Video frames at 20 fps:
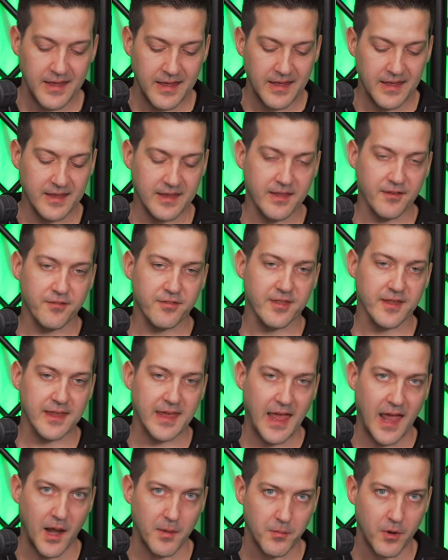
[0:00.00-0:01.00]
It gives the
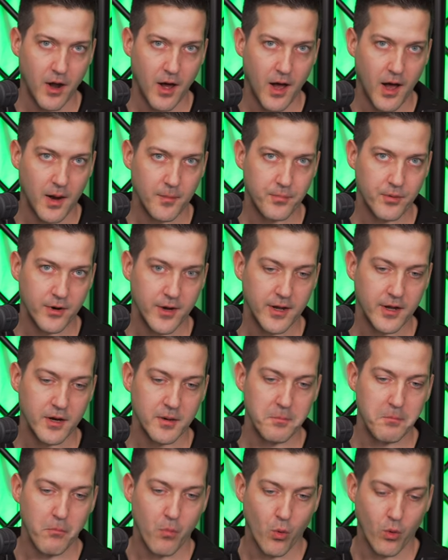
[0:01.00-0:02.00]
camera operator
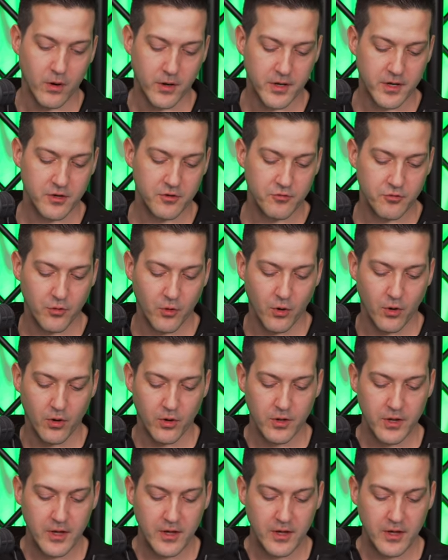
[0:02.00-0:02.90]
more control.